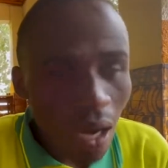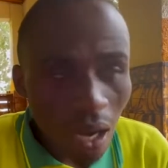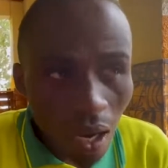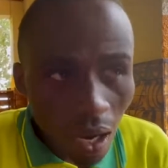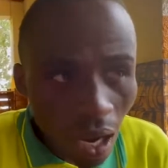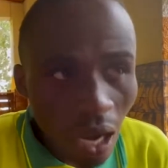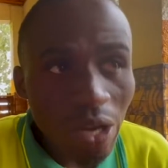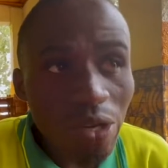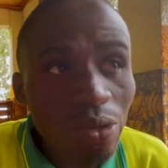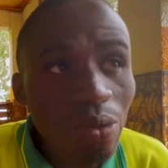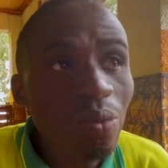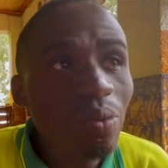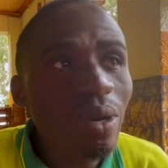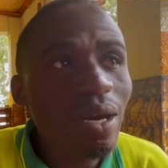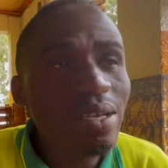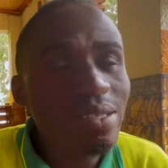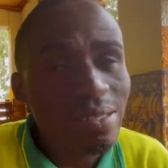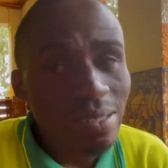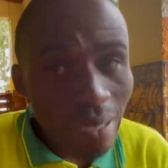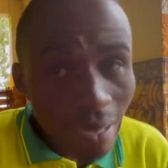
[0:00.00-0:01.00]
are known
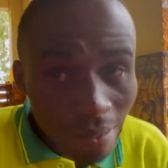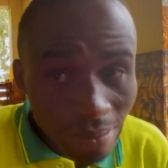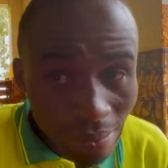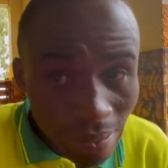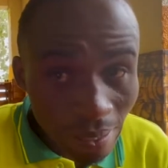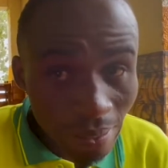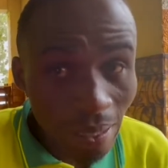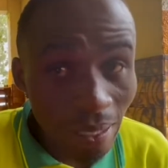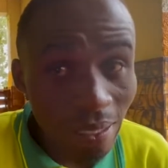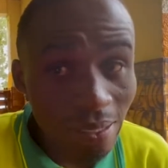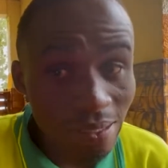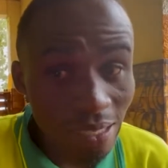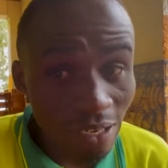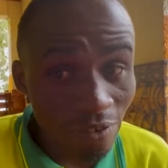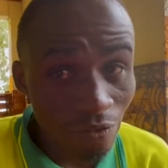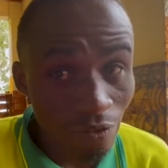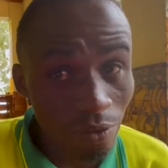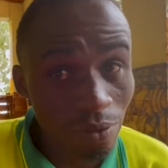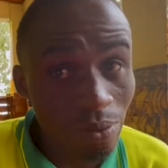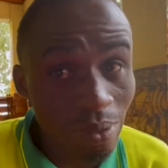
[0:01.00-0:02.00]
as hunt-gatherers and
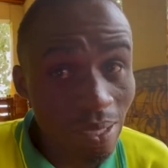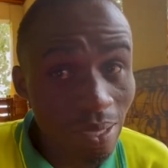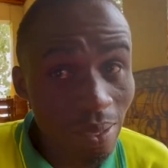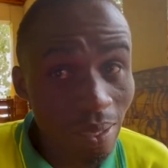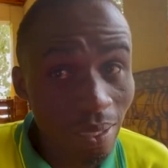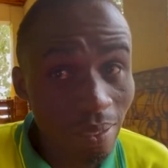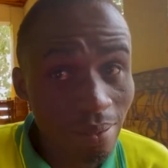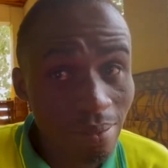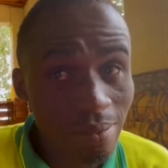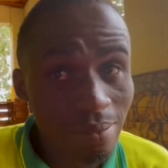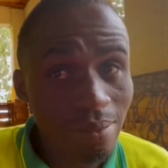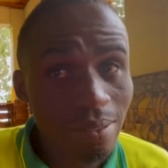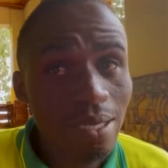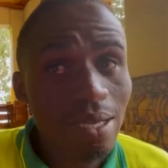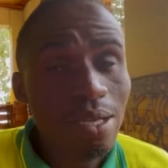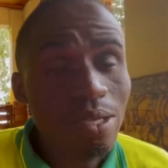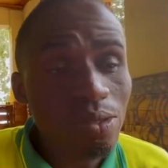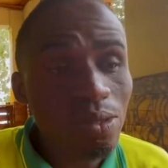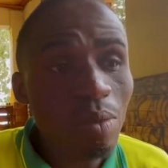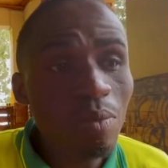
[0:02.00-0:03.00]
fruit-gatherers.
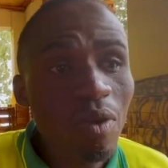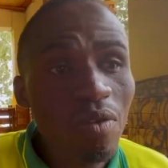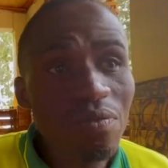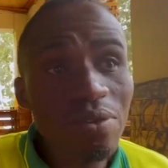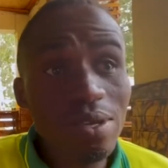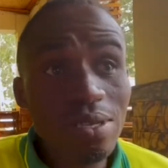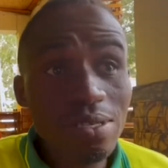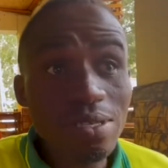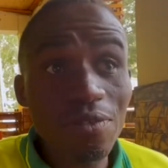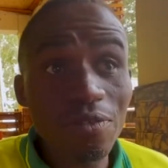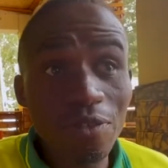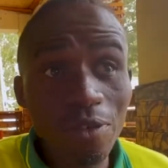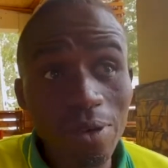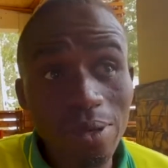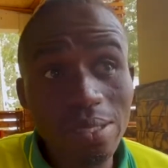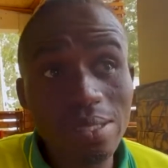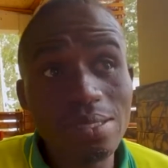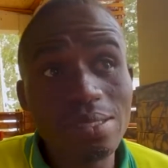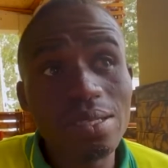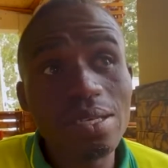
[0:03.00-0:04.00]
So moving in the
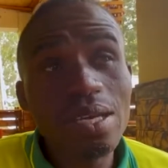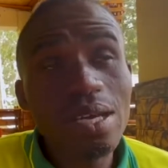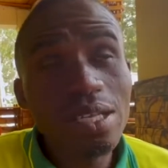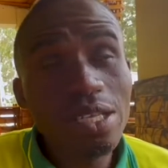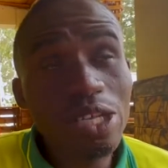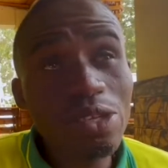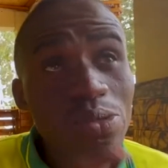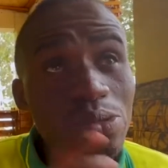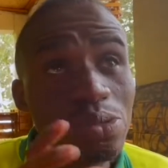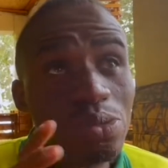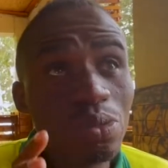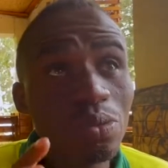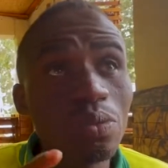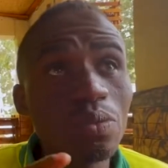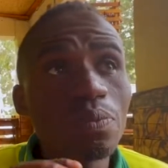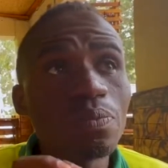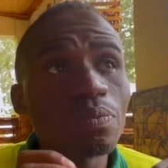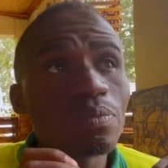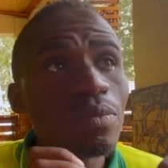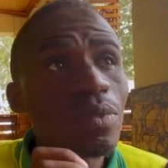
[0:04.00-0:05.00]
forest, they used to
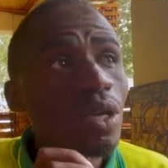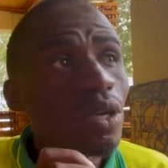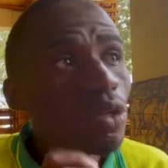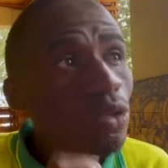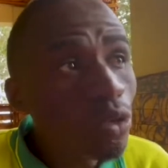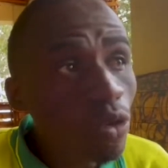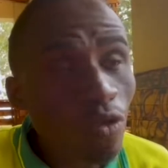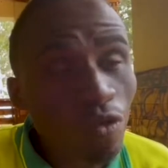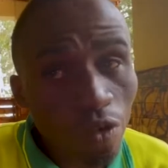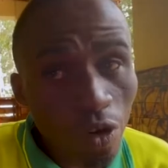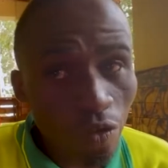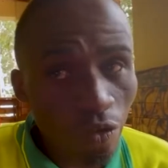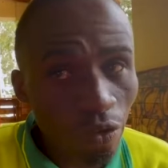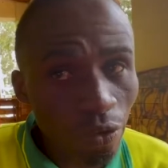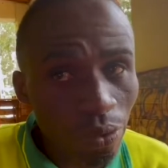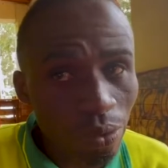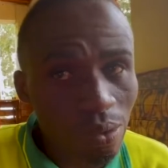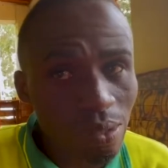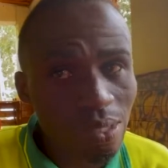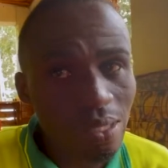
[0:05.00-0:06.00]
look for
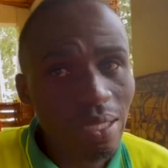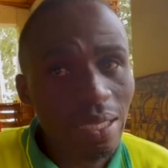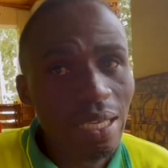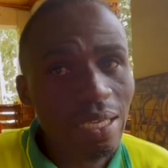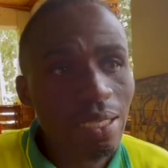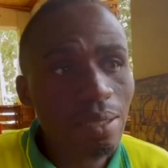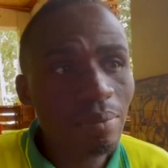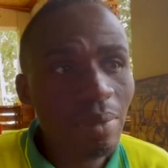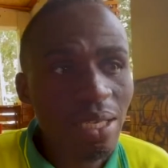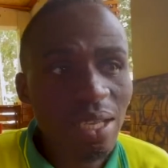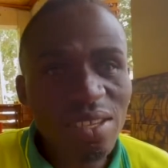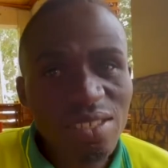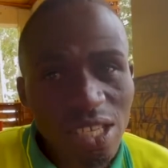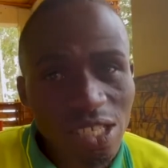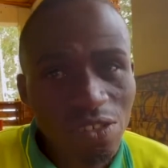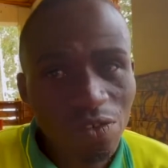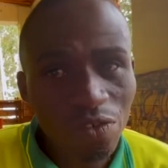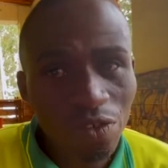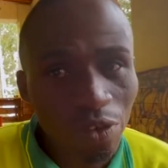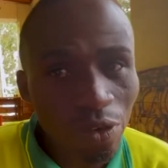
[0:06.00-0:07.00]
fruits like
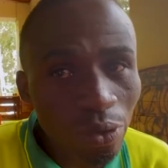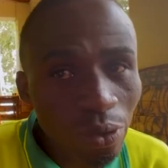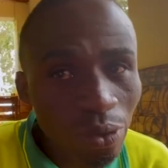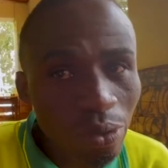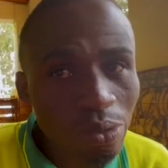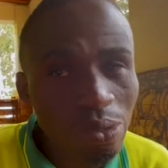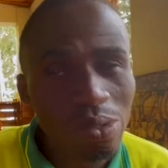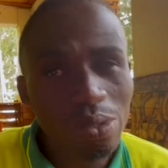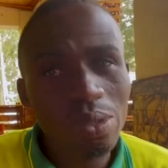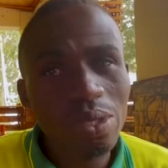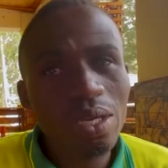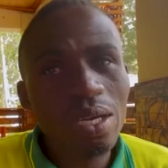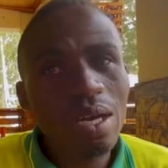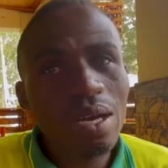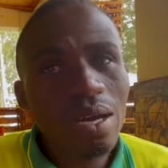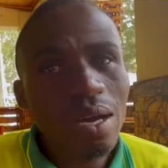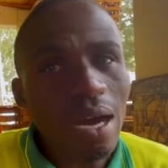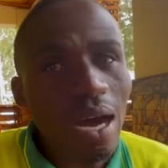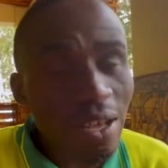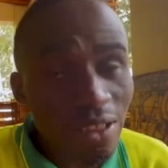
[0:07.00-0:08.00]
Mariansa's fruit,
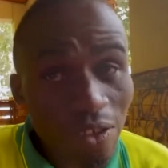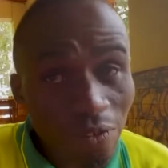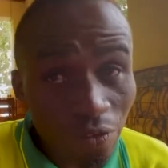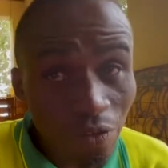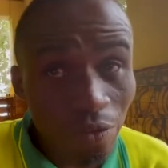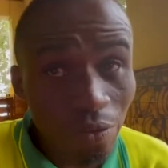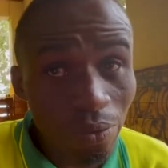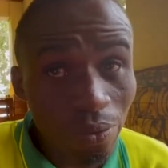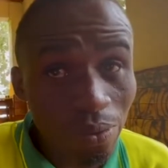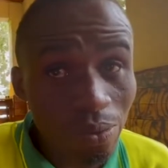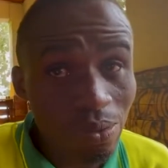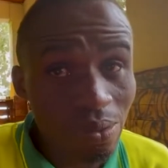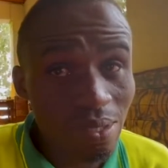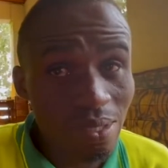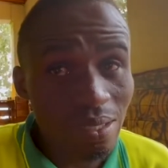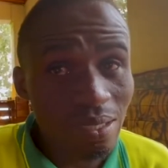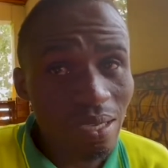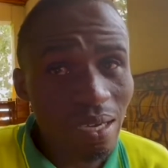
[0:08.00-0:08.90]
other fruits,